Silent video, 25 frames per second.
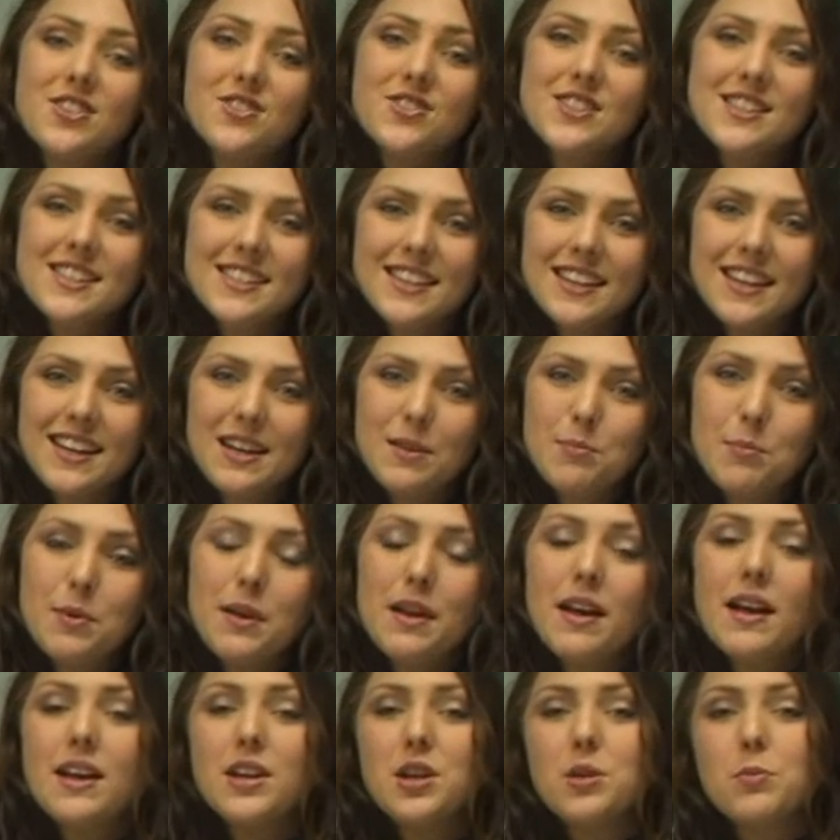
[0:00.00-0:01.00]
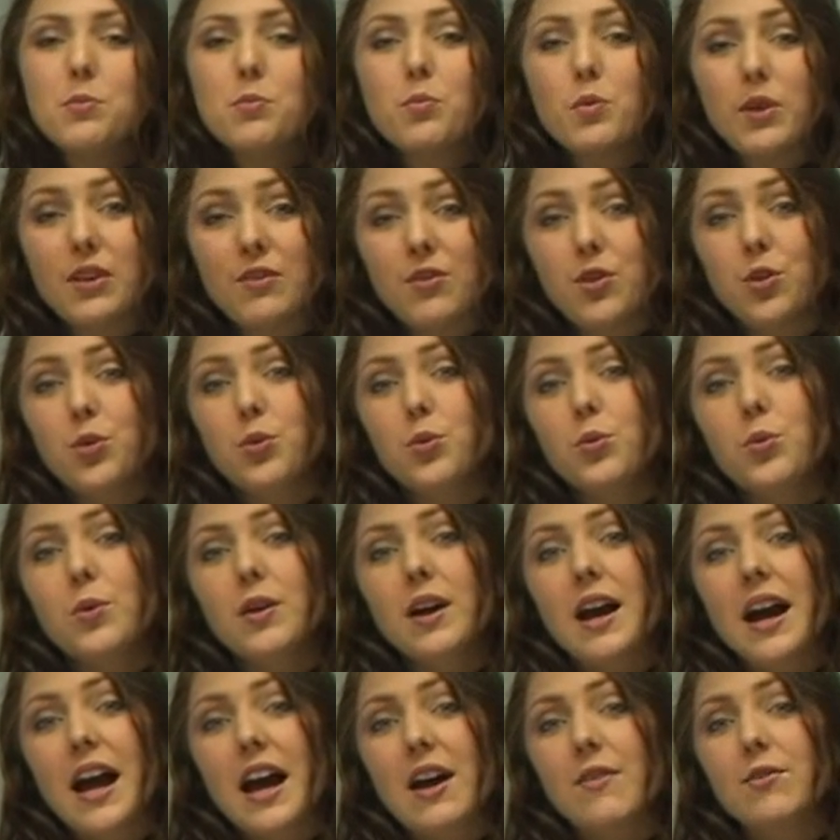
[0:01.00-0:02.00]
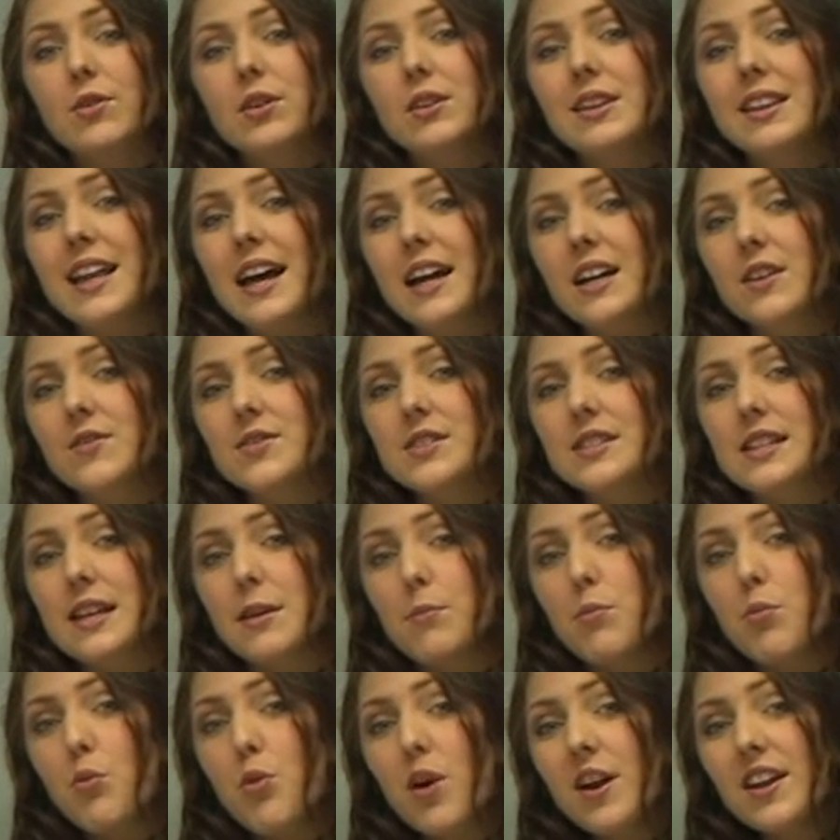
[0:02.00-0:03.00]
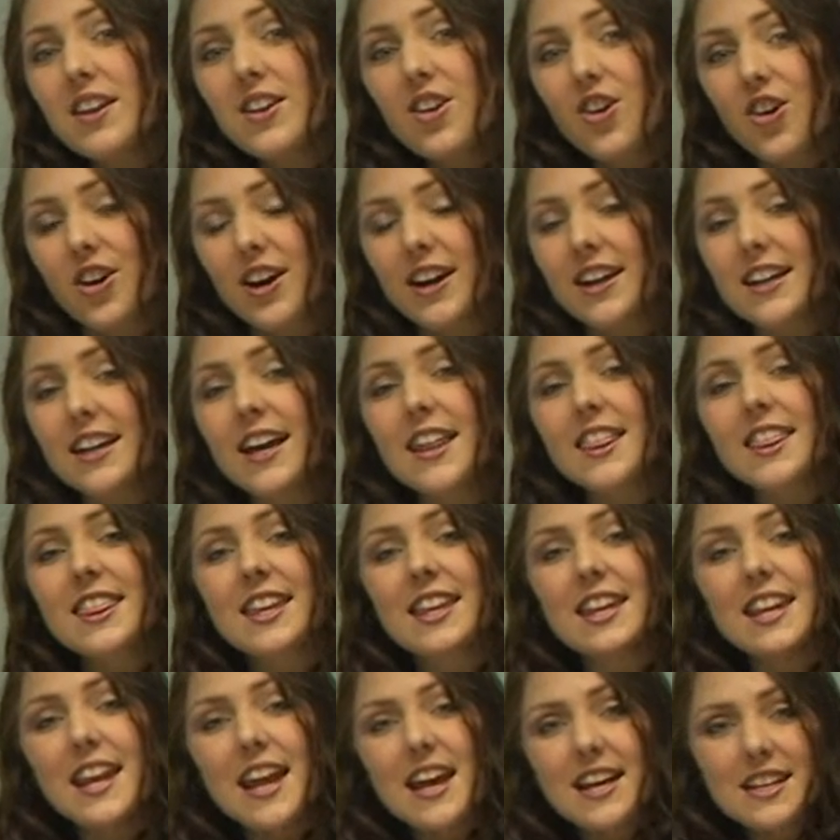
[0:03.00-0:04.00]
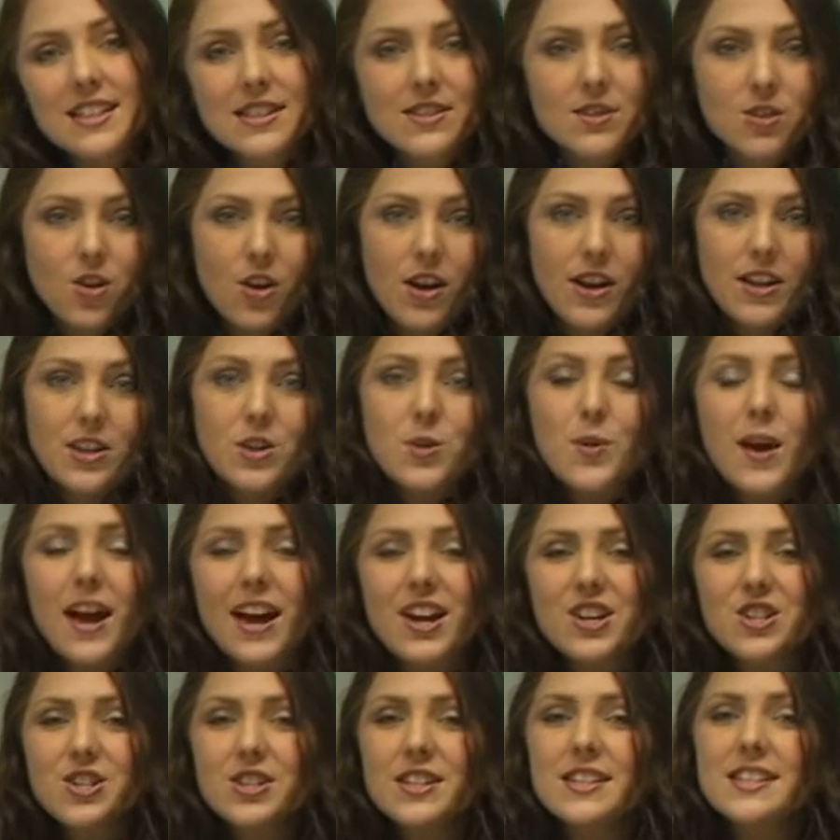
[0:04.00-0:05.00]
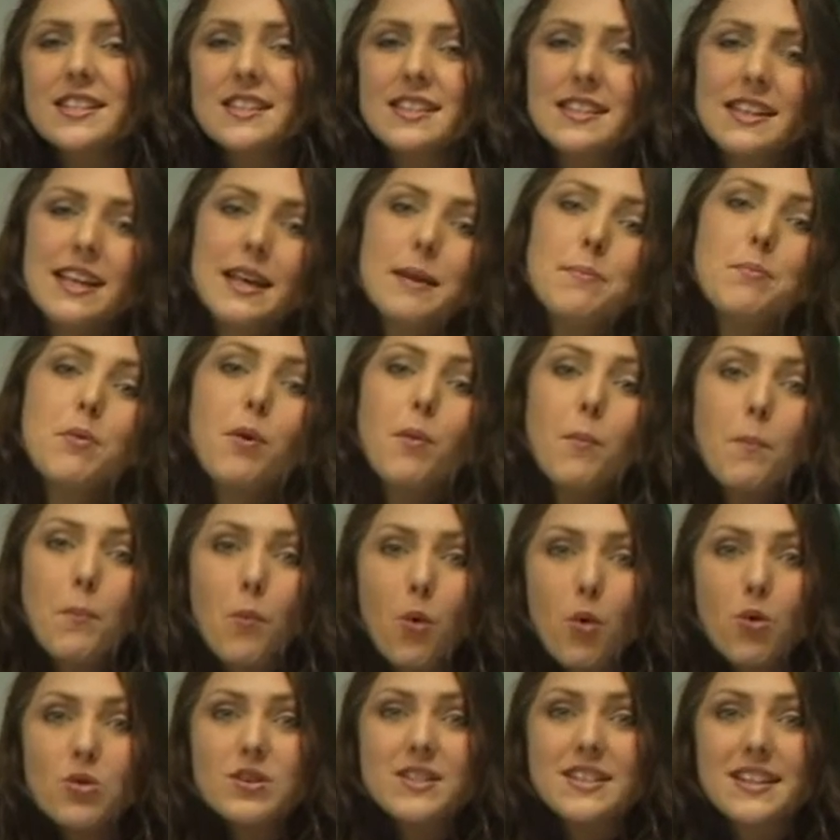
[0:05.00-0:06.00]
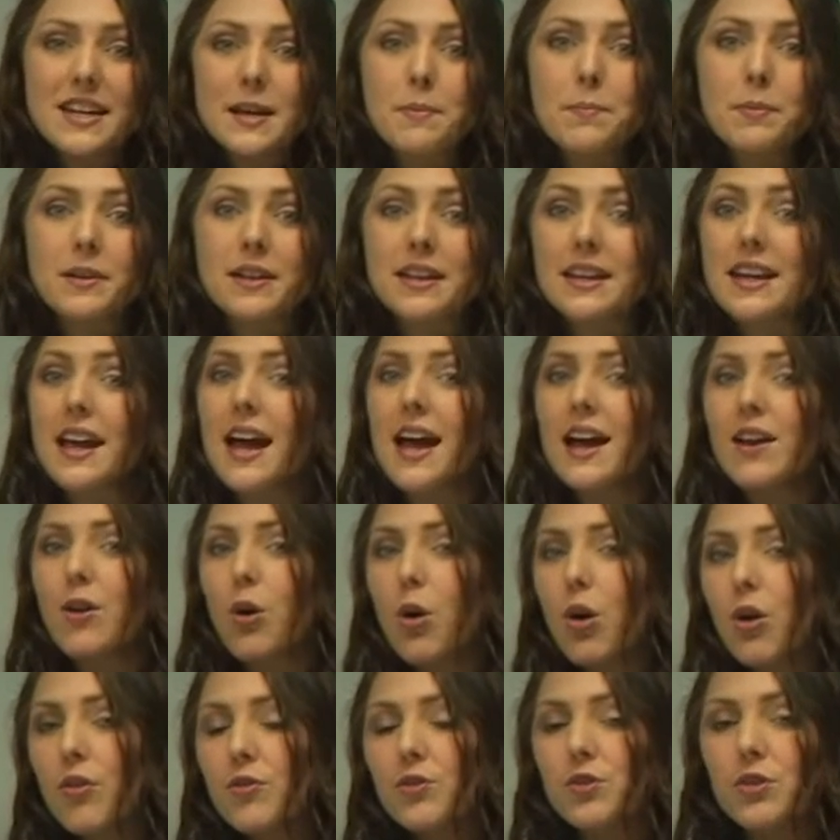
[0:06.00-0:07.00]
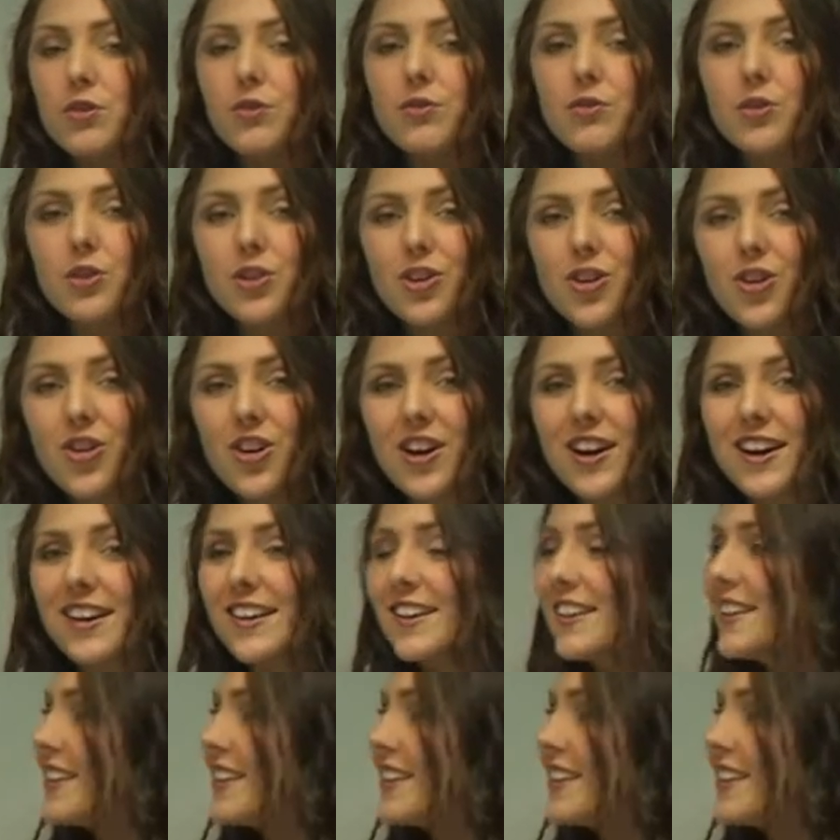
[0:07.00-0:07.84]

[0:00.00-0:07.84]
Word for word: of sleep, and you, if you have a lack of sleep one night, the next night you actually sleep more deeply and often for longer.